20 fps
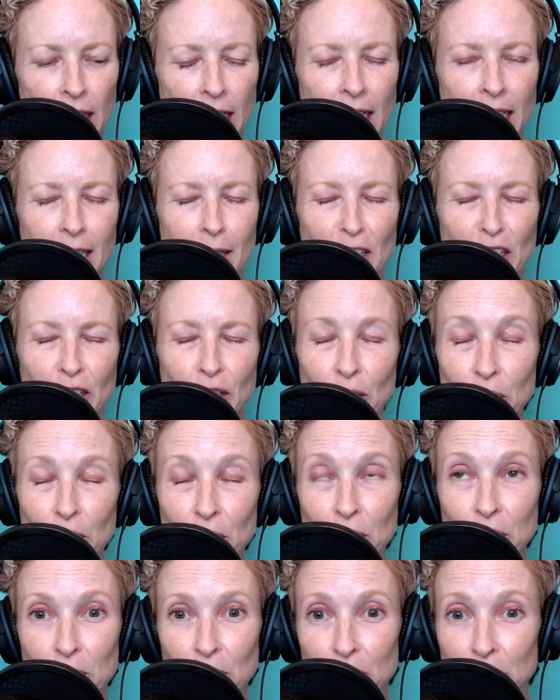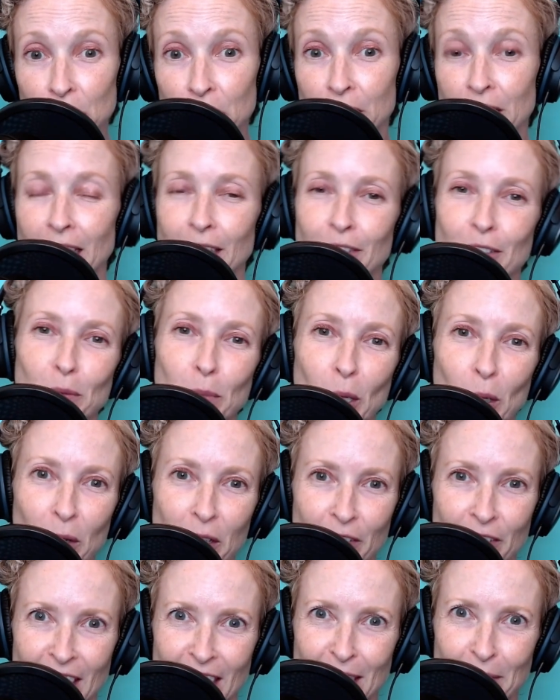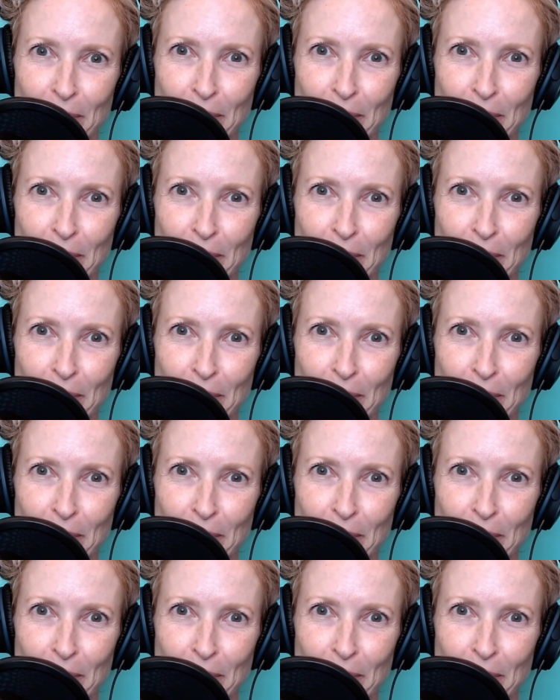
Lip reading: and huge David Bowie fan.